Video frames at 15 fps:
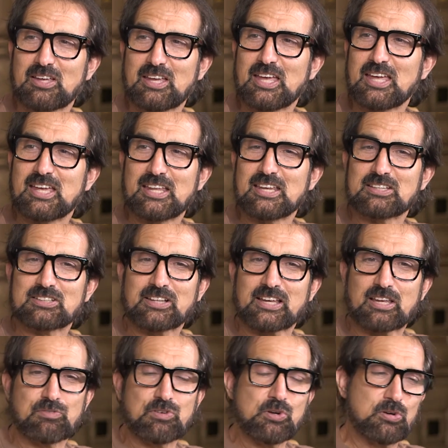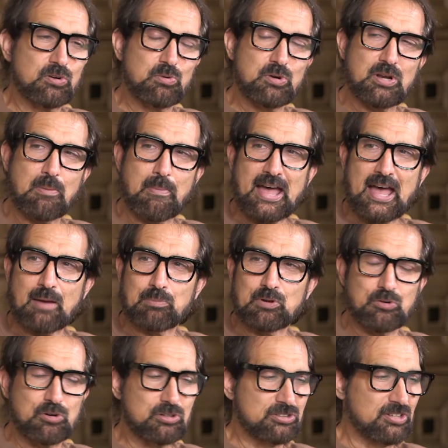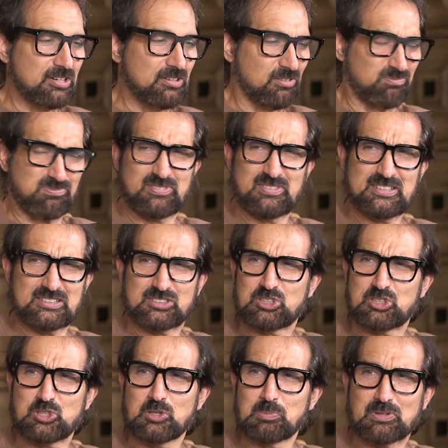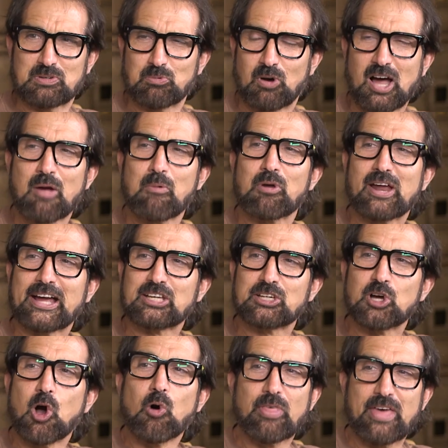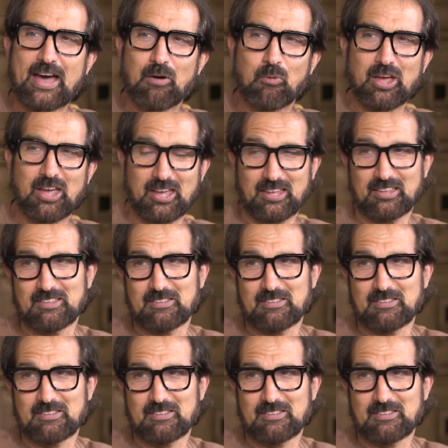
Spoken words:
and it's like if you could read a map, you would have said, "Oh, this is stupid. Why would I go that way?"